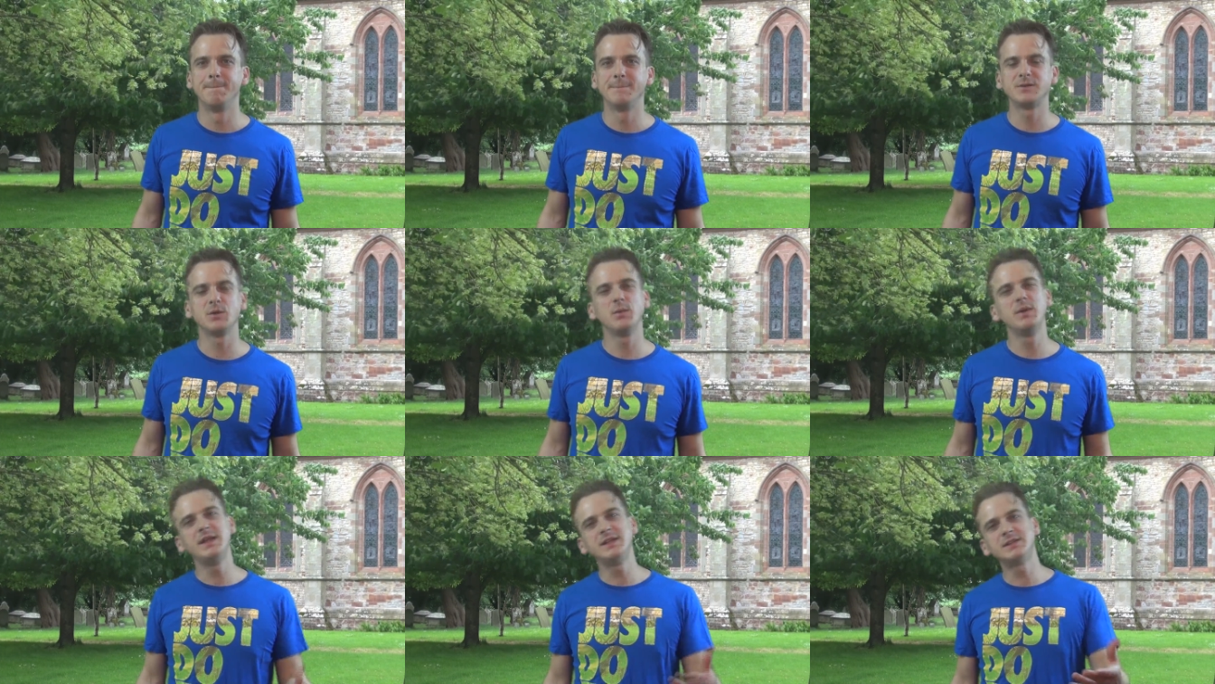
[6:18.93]

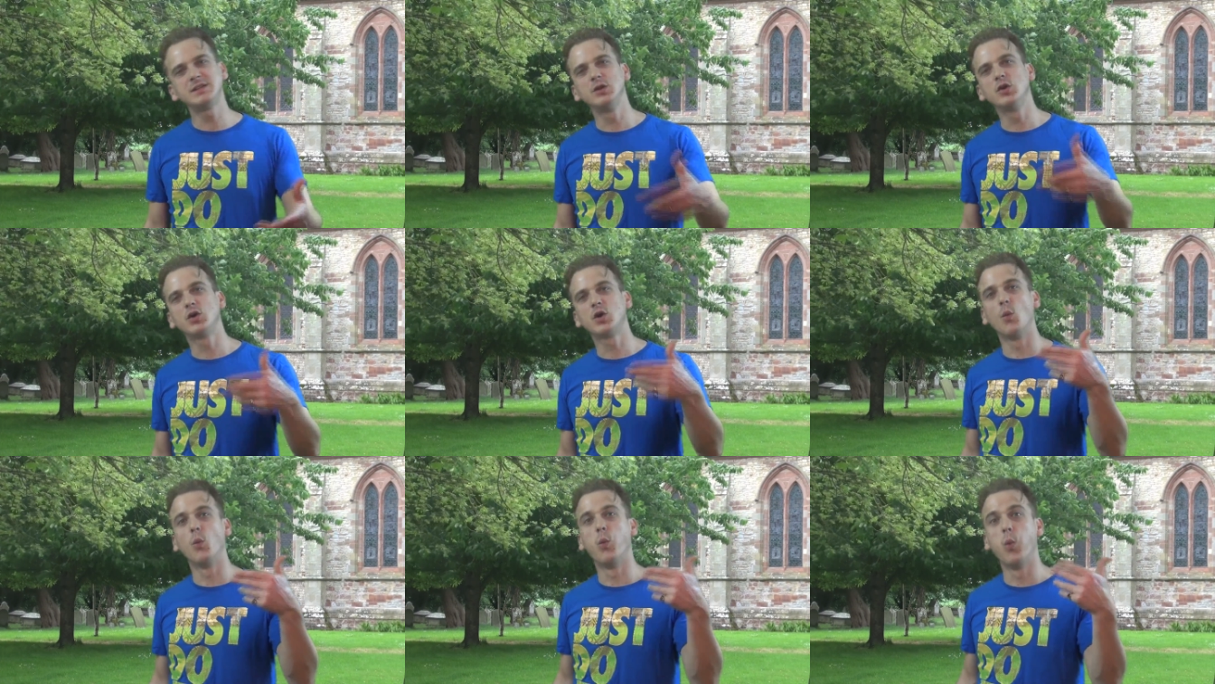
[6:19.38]
So we need to
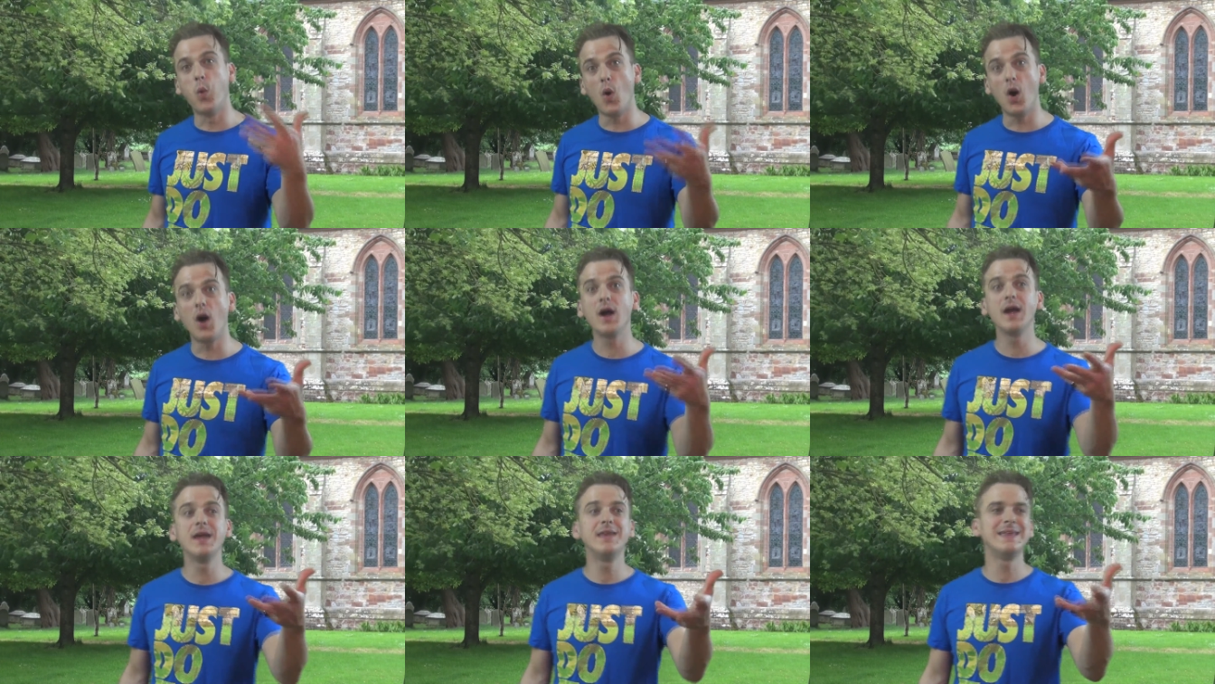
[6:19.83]
look at
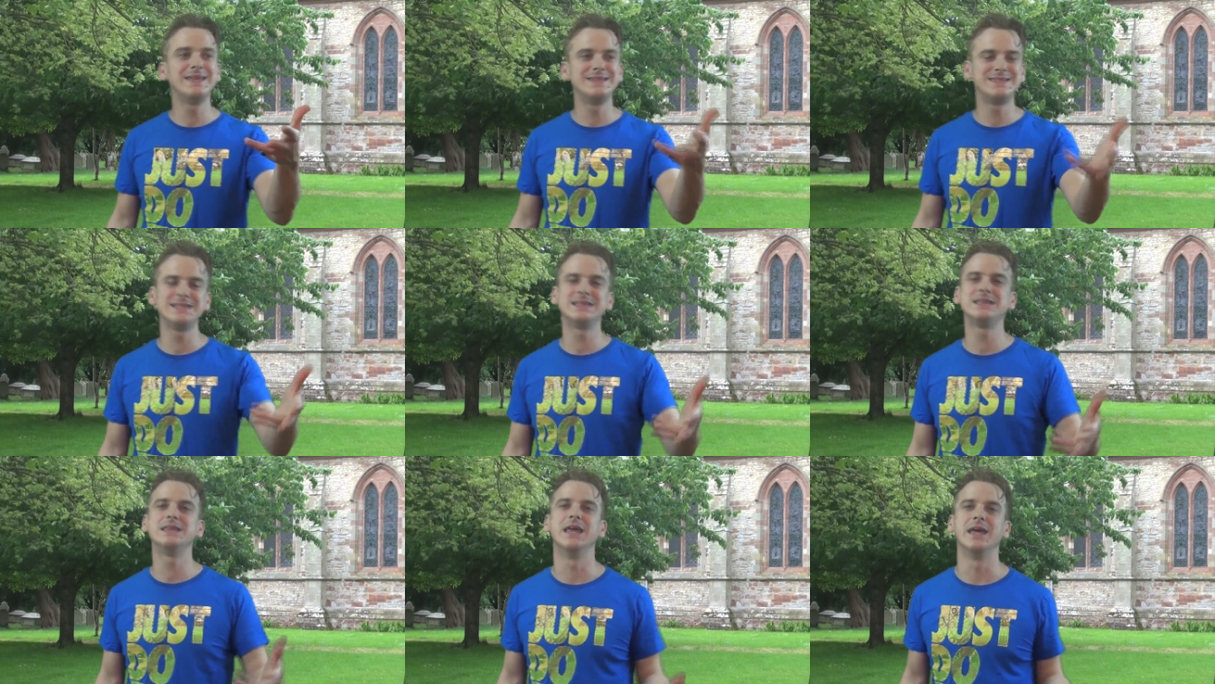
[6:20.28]
why they
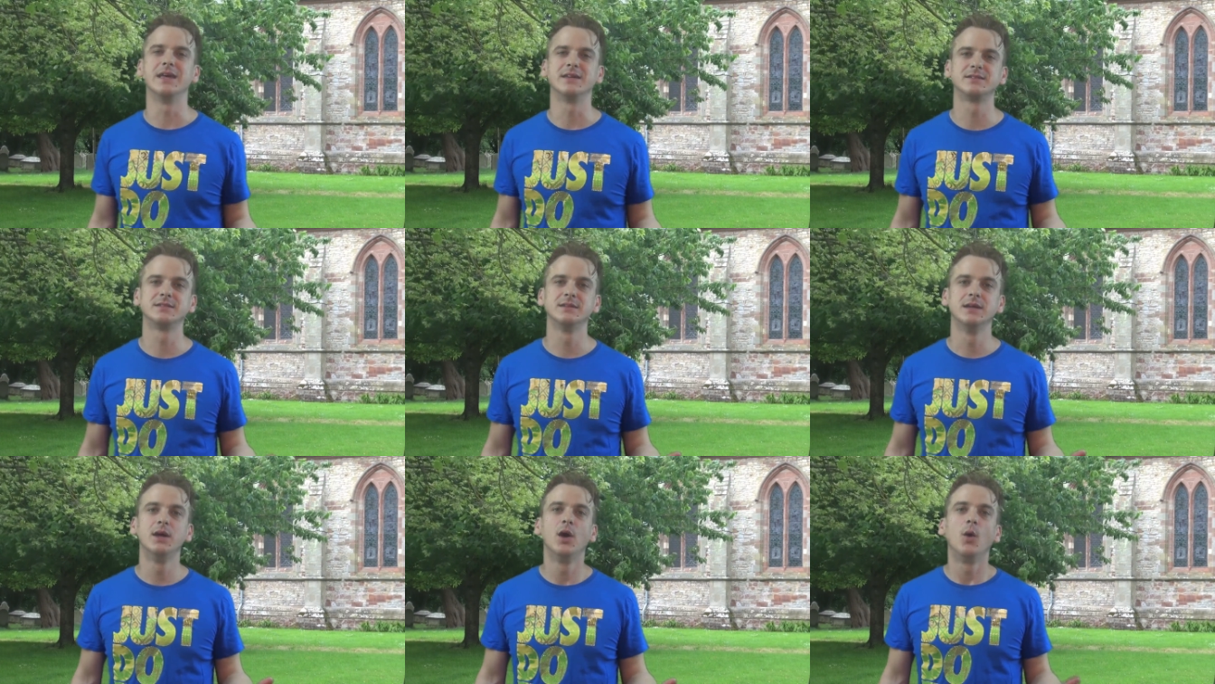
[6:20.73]
did
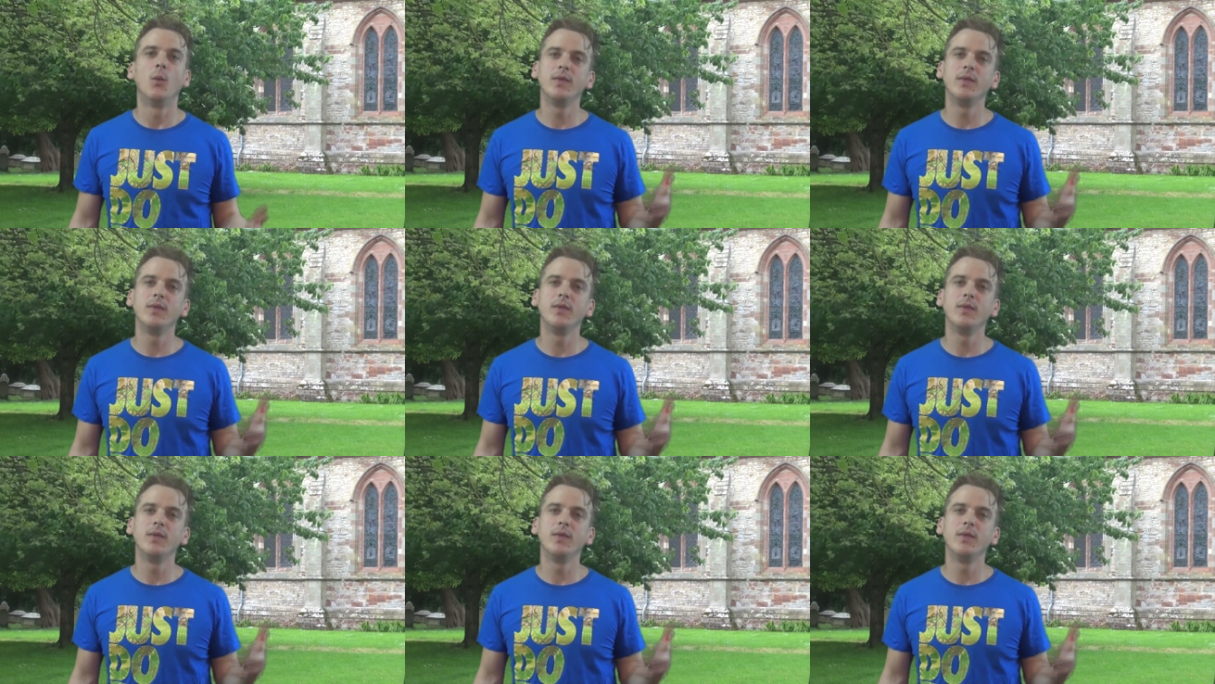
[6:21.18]
this.